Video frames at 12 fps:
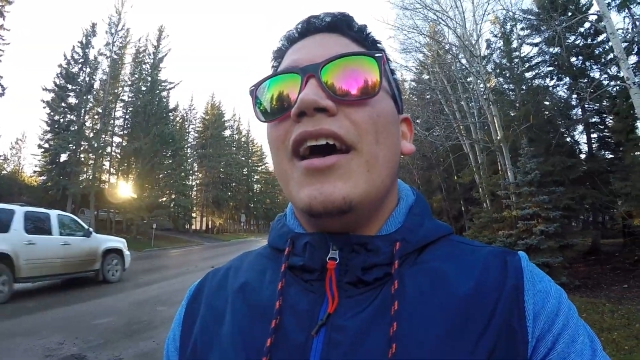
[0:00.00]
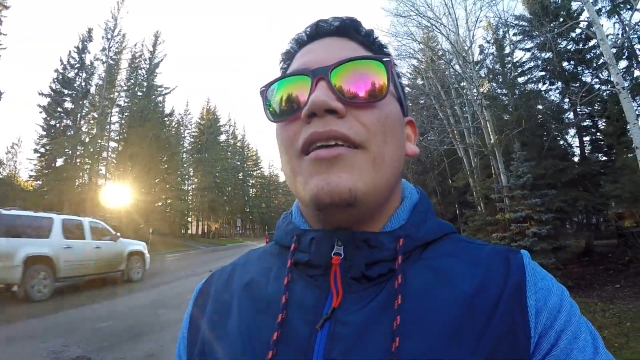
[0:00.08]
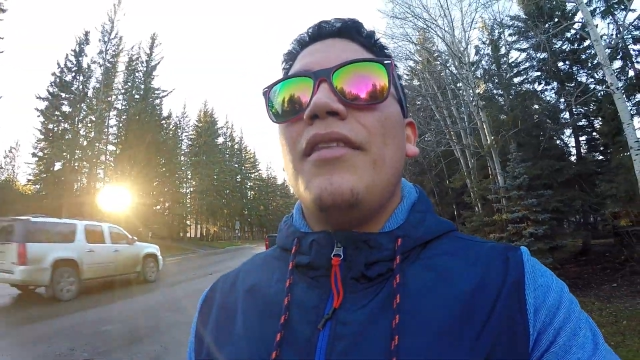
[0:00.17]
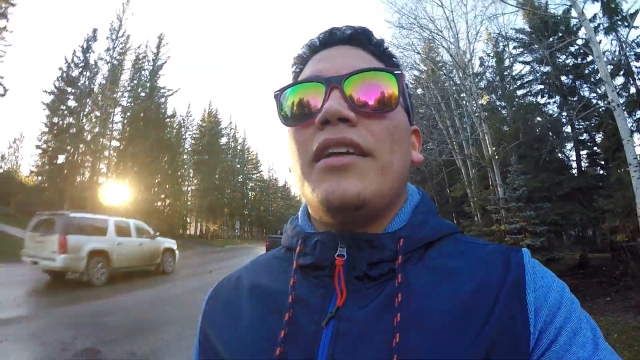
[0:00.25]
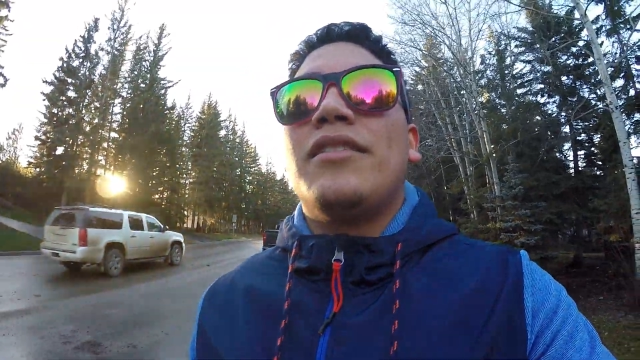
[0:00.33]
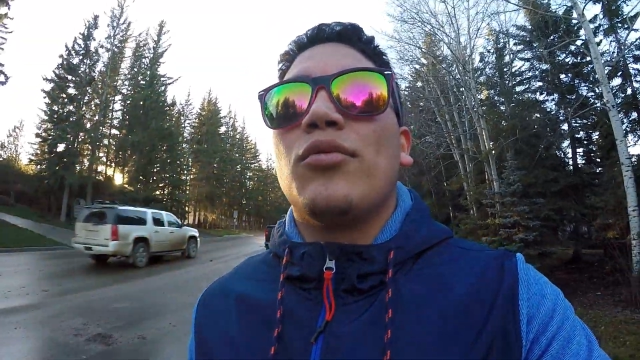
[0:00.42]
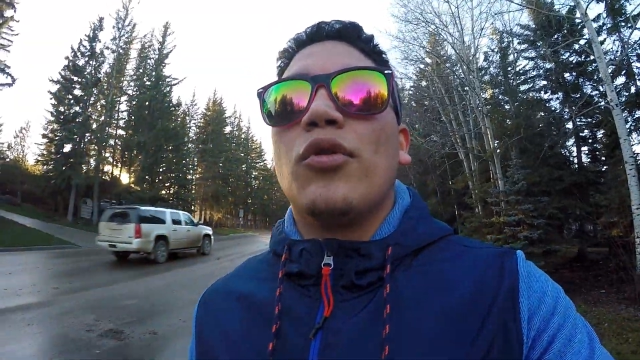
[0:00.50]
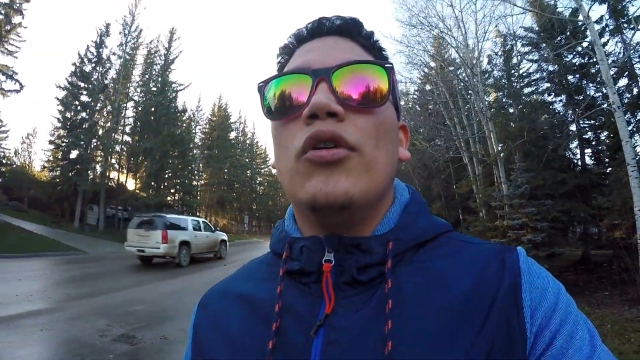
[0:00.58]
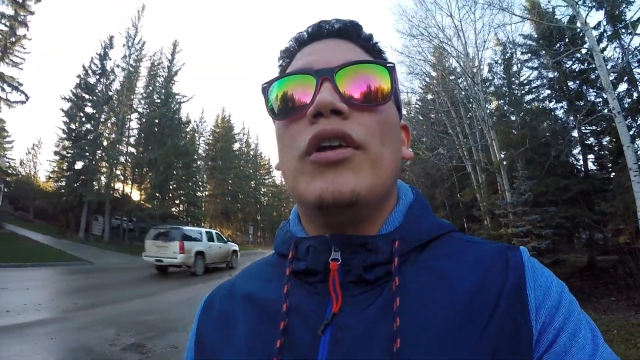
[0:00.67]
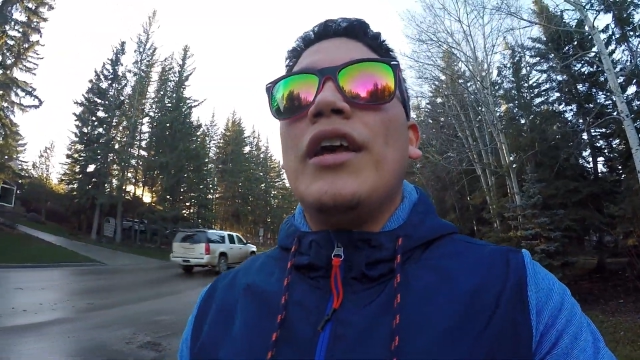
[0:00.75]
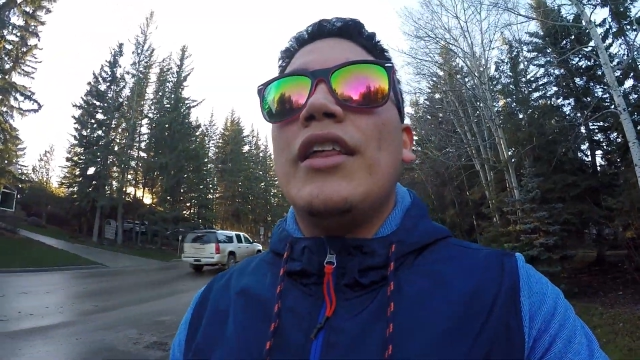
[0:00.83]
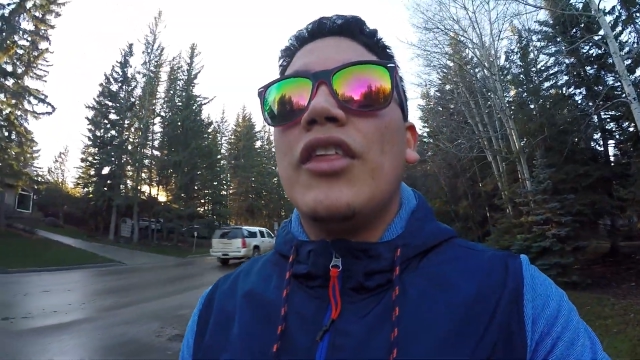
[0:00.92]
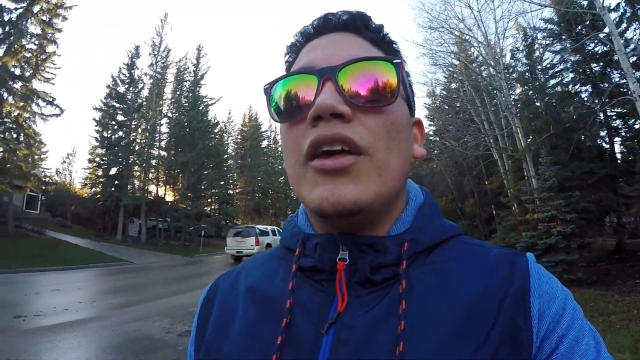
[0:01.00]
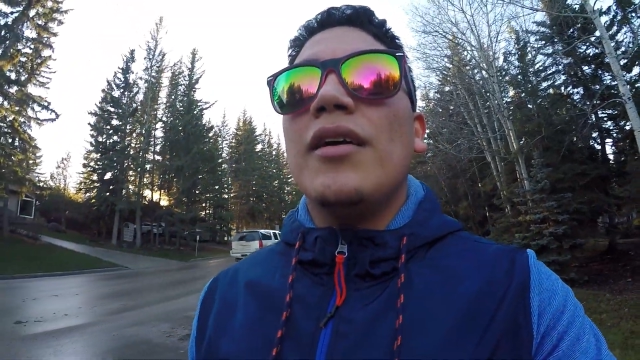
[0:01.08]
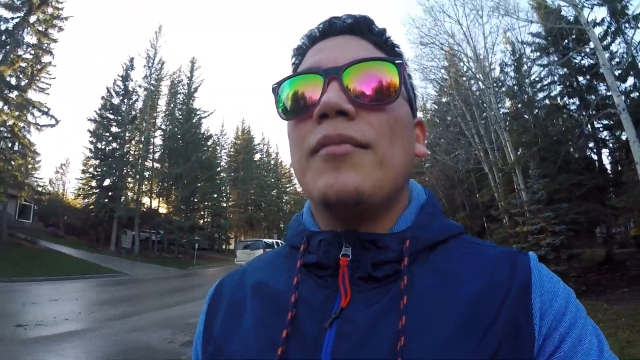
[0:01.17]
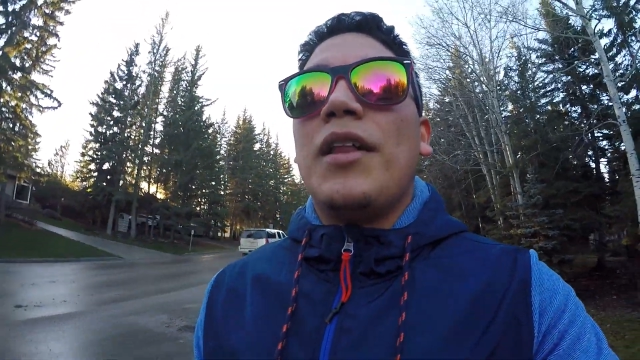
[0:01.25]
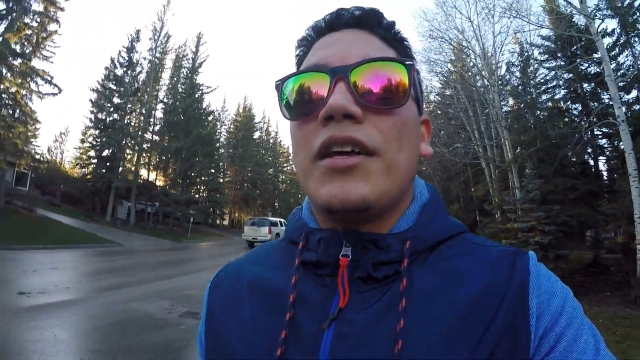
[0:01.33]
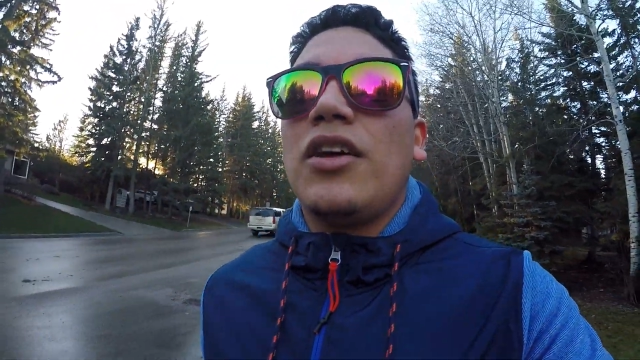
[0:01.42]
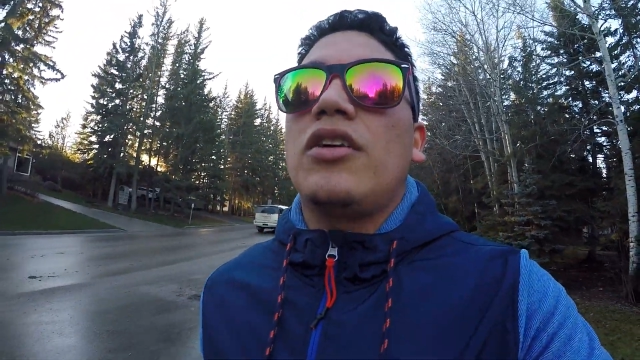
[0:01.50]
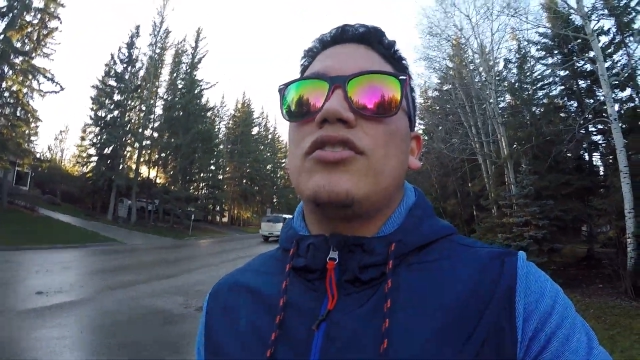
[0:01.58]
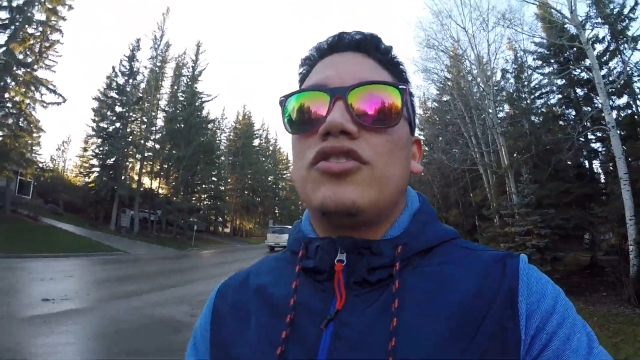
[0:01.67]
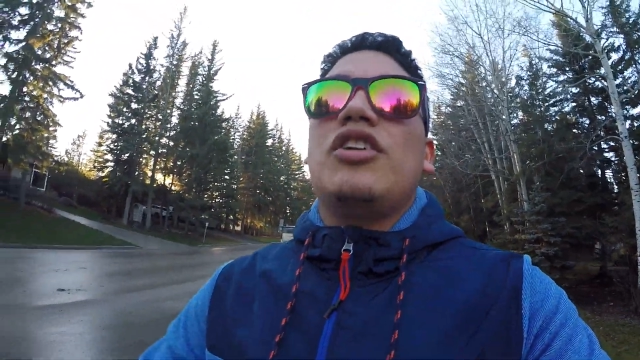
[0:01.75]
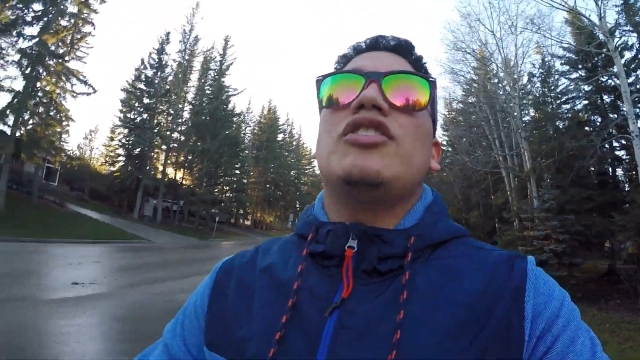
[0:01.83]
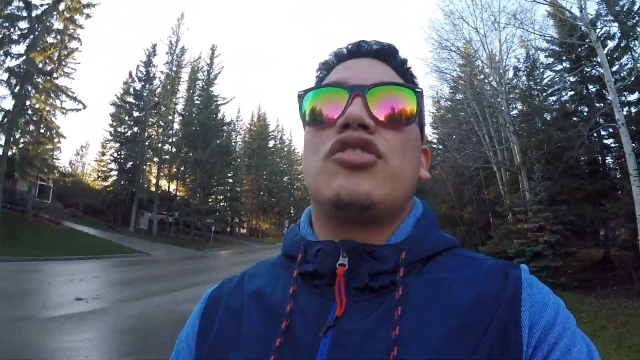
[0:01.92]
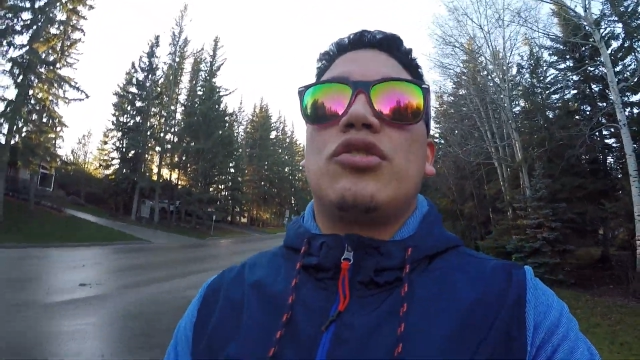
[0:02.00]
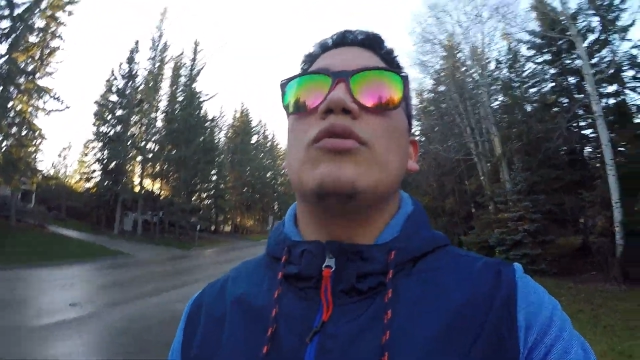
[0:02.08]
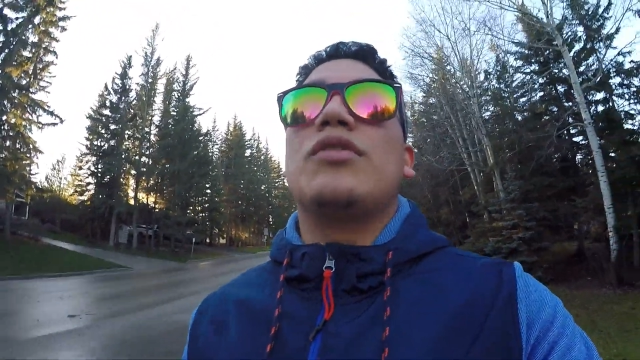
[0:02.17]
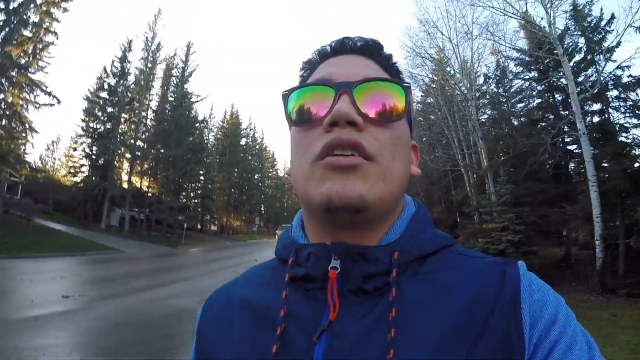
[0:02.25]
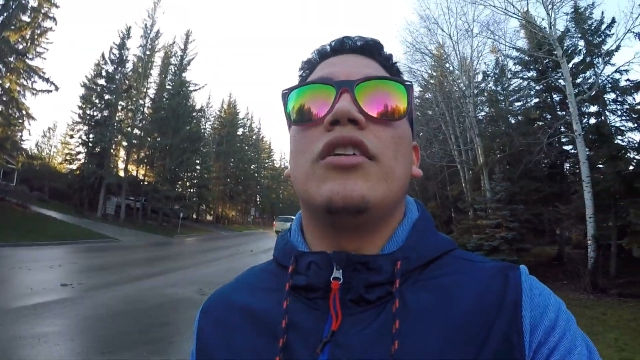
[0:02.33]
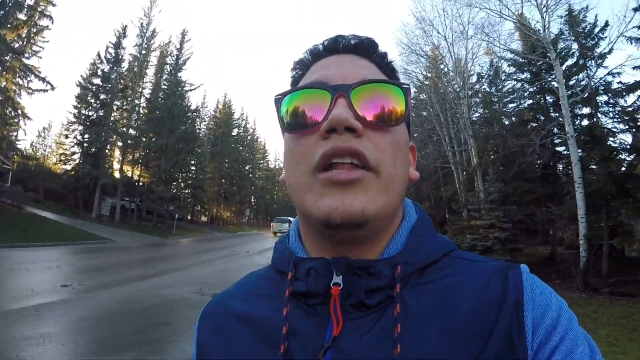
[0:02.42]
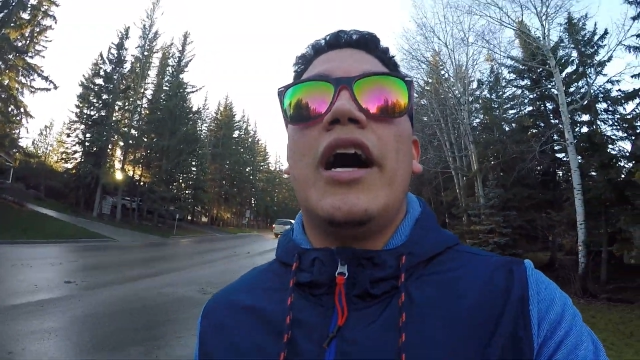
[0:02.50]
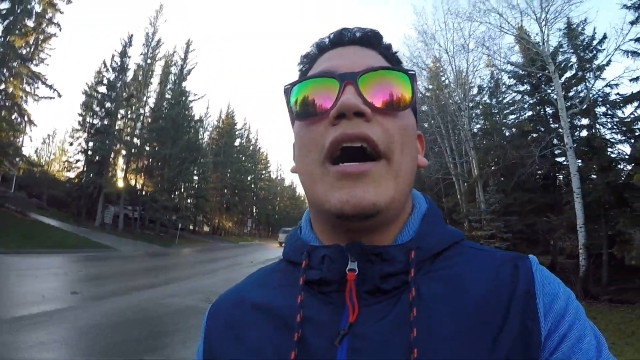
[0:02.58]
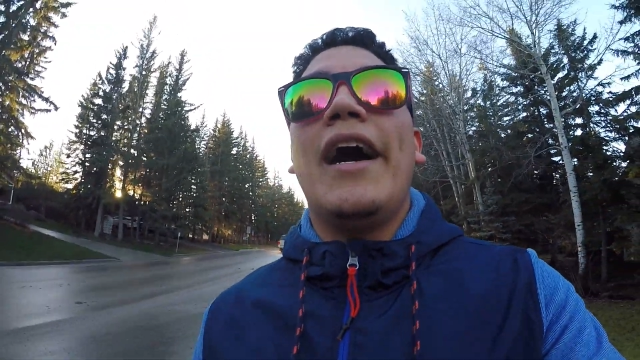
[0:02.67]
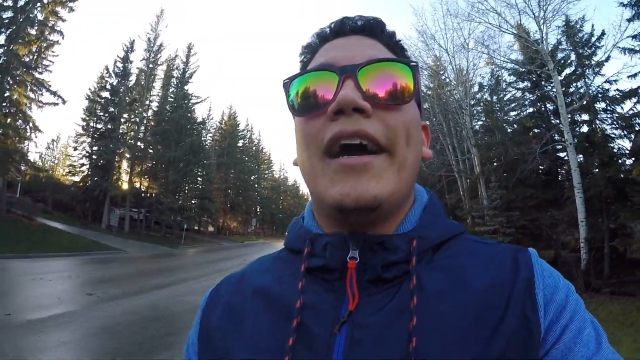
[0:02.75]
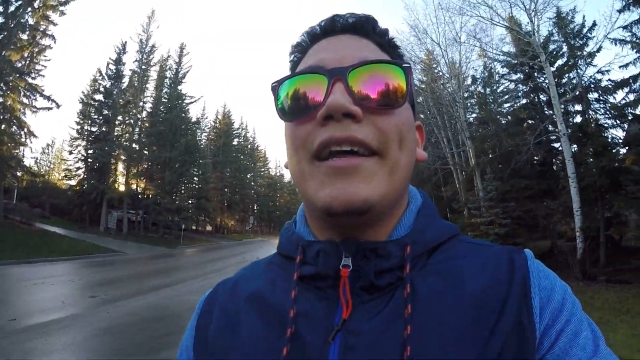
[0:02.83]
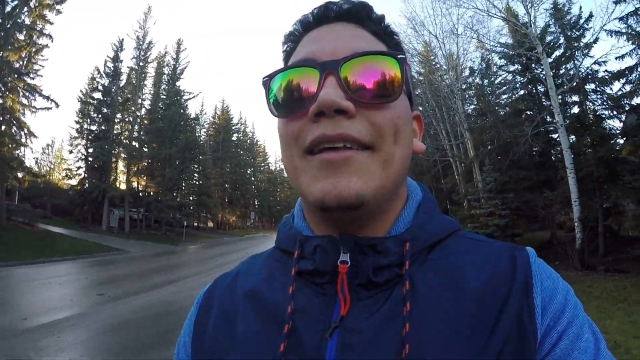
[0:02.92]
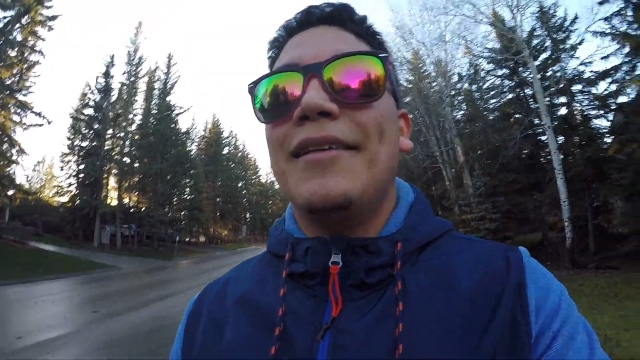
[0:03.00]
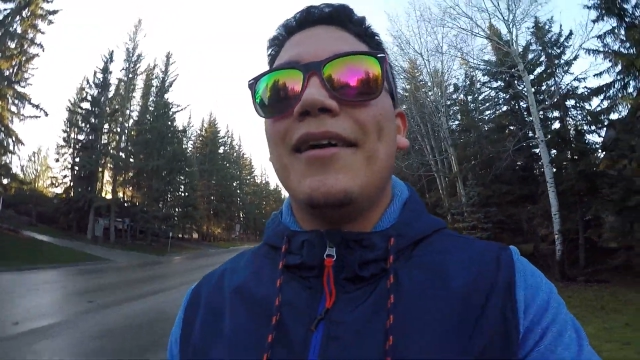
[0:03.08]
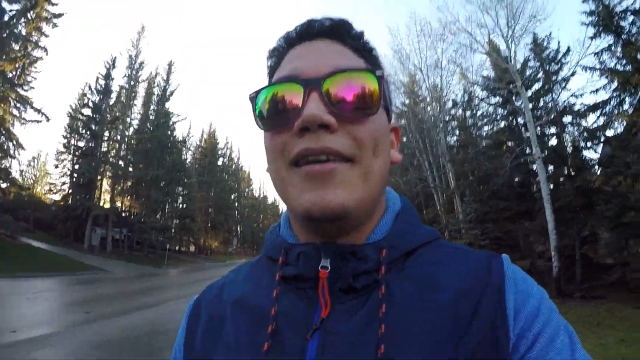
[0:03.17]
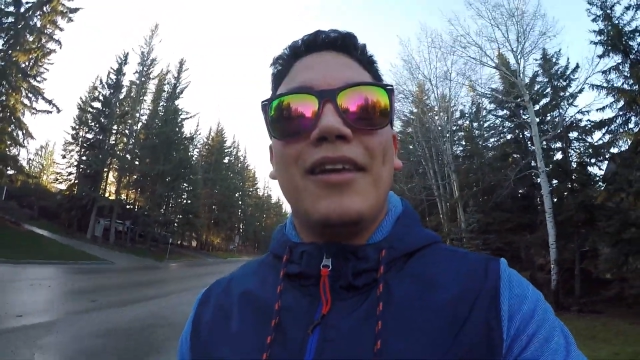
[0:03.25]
not to ruin anything, but like Doctor Strange throws out a line and,